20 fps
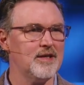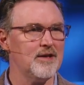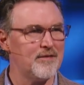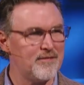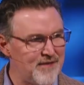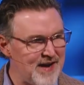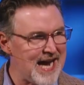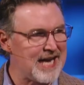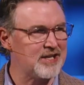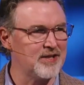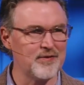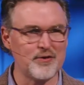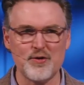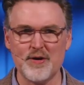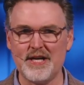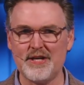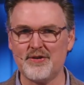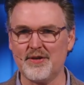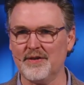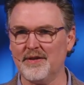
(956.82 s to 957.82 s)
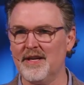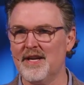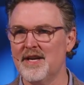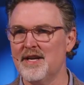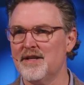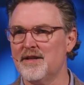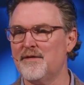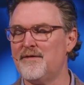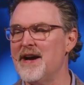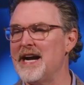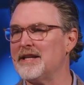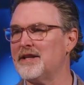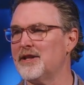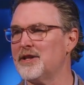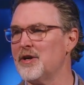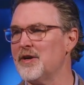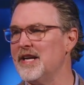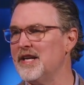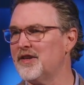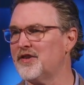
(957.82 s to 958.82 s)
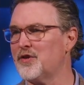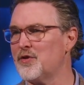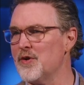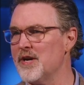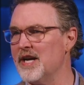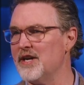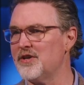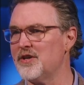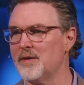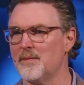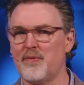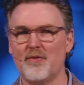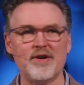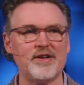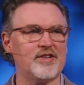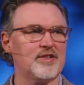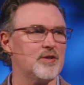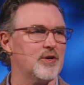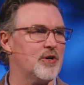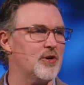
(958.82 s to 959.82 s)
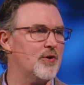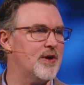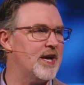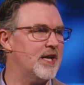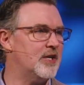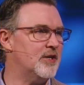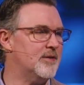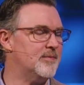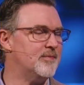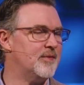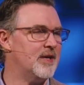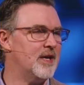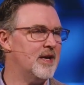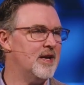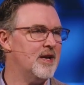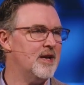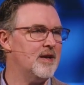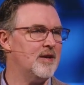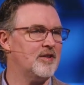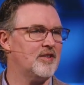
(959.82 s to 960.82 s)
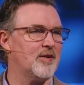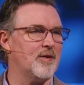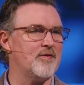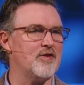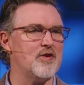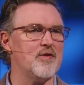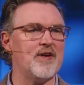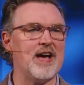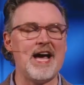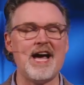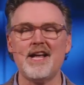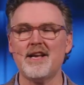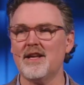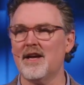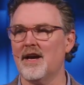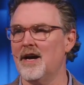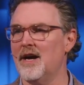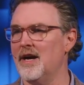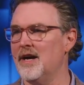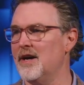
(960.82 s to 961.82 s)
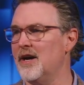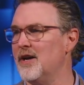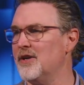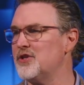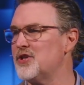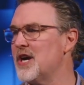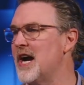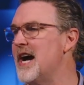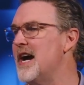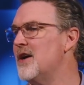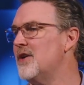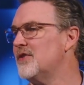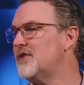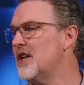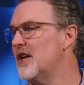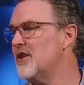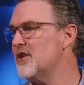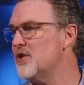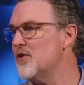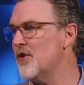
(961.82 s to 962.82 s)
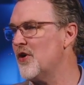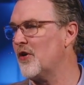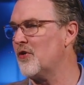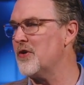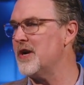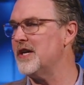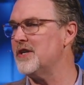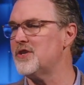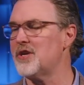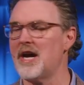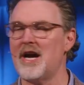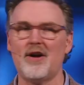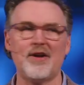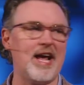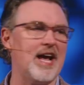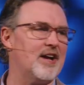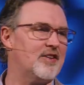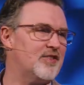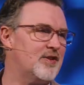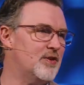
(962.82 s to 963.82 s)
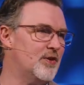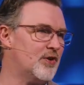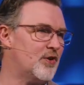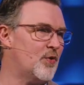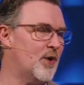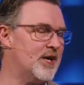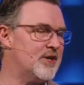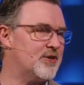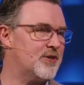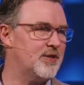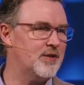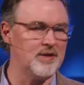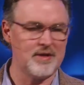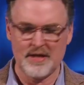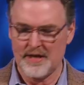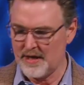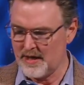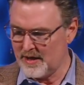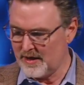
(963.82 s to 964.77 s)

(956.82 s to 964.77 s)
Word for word: The fact of creation. The fact that there is creation points to a creator. Some of you have had uh, a child tell you or a grandchild ask you a question,